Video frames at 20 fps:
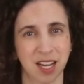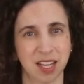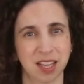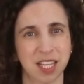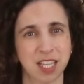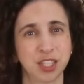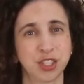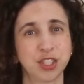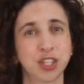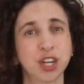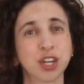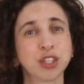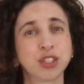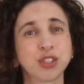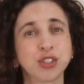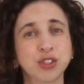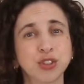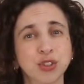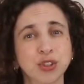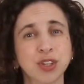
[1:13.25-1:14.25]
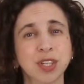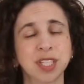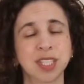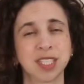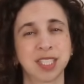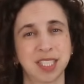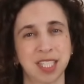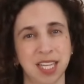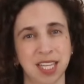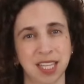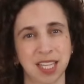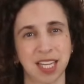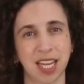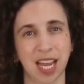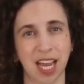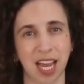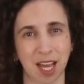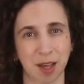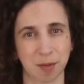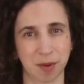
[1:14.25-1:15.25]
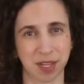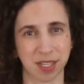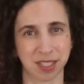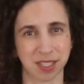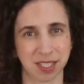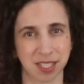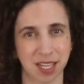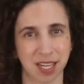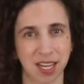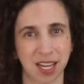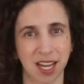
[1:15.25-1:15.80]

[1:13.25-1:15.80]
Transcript: they share certain daily habits,